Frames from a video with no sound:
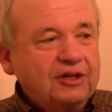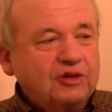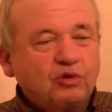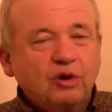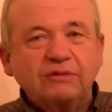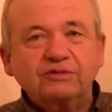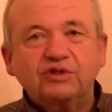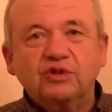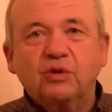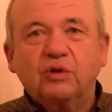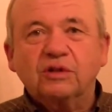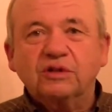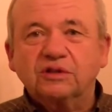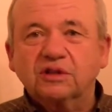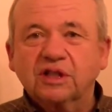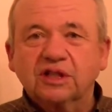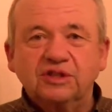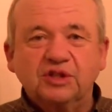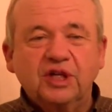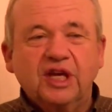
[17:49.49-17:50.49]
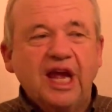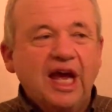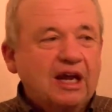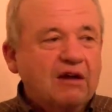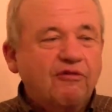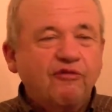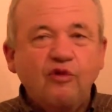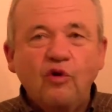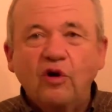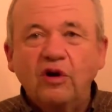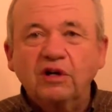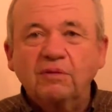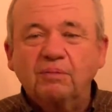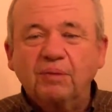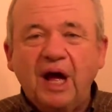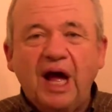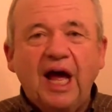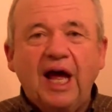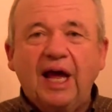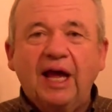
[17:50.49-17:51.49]
thrift stores, because you can't afford to
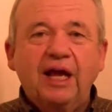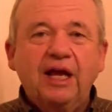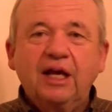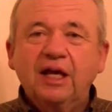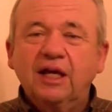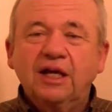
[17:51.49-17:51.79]
buy